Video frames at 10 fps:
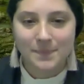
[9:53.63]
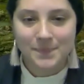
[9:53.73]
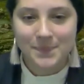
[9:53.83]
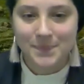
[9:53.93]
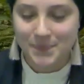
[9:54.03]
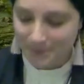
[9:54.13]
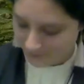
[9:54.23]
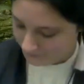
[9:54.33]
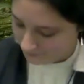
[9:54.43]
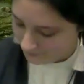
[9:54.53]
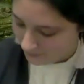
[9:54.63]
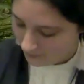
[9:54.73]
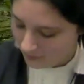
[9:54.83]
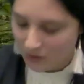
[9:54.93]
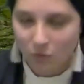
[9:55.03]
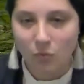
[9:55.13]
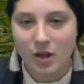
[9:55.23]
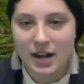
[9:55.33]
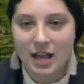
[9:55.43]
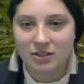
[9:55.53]
Hmm,
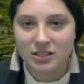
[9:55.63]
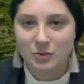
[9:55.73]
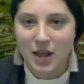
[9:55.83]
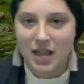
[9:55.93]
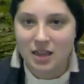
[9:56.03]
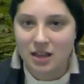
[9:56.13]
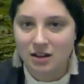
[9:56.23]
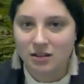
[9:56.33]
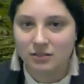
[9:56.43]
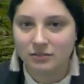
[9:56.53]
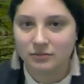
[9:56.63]
what else do I hear?